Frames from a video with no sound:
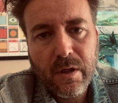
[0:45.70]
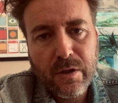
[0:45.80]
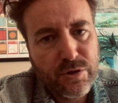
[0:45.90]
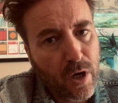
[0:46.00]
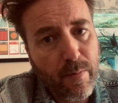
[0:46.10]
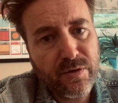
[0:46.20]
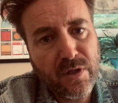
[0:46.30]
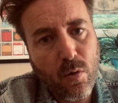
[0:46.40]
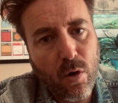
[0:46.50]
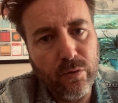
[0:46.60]
Show must
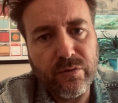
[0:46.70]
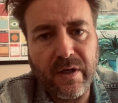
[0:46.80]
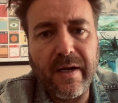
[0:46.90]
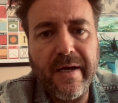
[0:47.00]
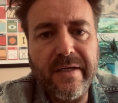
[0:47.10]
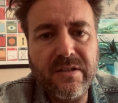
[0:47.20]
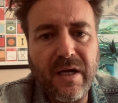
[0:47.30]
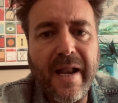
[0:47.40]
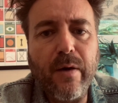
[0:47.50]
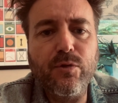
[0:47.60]
go on, declares
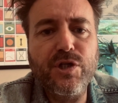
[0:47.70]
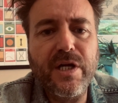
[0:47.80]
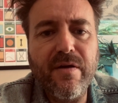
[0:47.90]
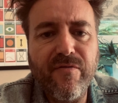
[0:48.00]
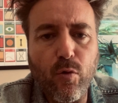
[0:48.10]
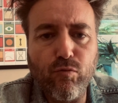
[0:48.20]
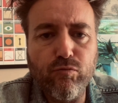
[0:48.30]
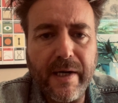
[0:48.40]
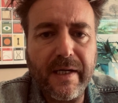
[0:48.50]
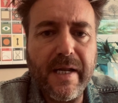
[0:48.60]
Clown Chief, all
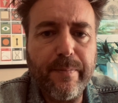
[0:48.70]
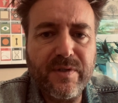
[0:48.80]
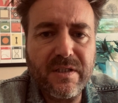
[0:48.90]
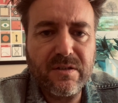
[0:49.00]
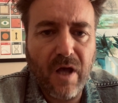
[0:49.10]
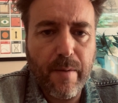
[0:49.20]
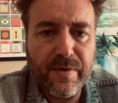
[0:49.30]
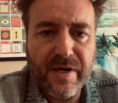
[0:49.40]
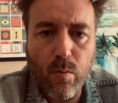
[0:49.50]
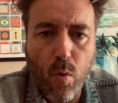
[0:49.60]
red lipped
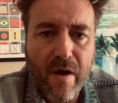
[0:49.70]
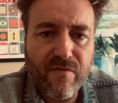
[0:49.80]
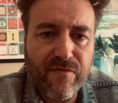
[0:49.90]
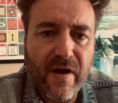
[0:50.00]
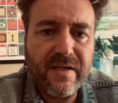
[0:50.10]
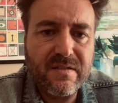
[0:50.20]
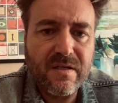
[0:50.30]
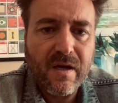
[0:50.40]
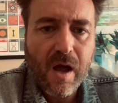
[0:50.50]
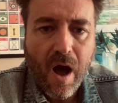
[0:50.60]
excitement in white face,
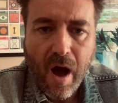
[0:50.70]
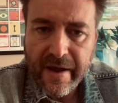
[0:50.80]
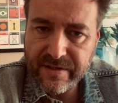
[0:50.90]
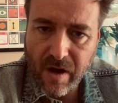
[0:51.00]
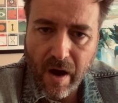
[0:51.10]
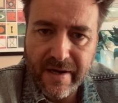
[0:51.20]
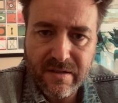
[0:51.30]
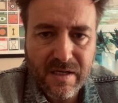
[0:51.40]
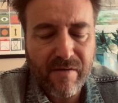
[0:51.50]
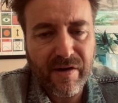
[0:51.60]
his eyes
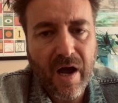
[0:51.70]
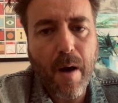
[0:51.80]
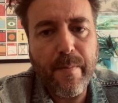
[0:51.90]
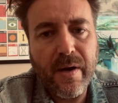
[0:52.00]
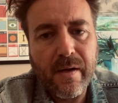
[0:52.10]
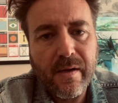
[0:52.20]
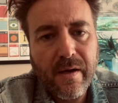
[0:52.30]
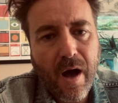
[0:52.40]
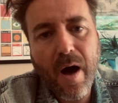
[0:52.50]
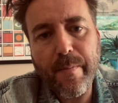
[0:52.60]
levelling up,
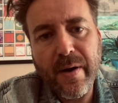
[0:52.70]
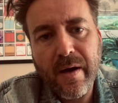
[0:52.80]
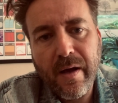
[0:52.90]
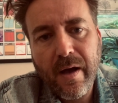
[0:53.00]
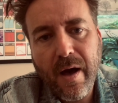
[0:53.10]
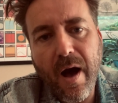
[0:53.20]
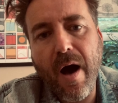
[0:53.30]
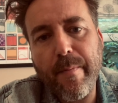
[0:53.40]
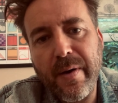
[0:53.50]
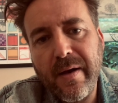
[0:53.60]
up,
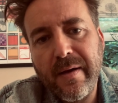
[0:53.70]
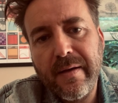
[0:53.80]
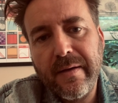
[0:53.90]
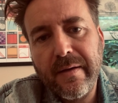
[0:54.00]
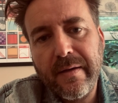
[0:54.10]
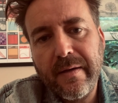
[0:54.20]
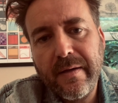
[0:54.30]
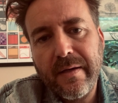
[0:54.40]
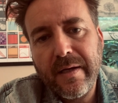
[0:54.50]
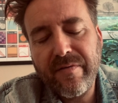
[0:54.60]
up.
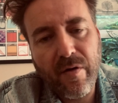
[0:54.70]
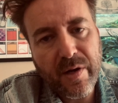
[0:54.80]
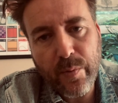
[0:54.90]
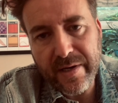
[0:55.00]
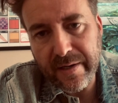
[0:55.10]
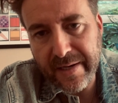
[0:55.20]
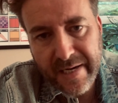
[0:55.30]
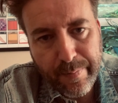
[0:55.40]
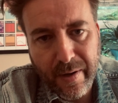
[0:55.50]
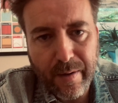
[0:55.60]
If only we could
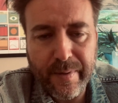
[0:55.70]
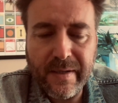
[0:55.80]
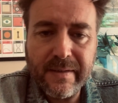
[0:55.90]
keep up.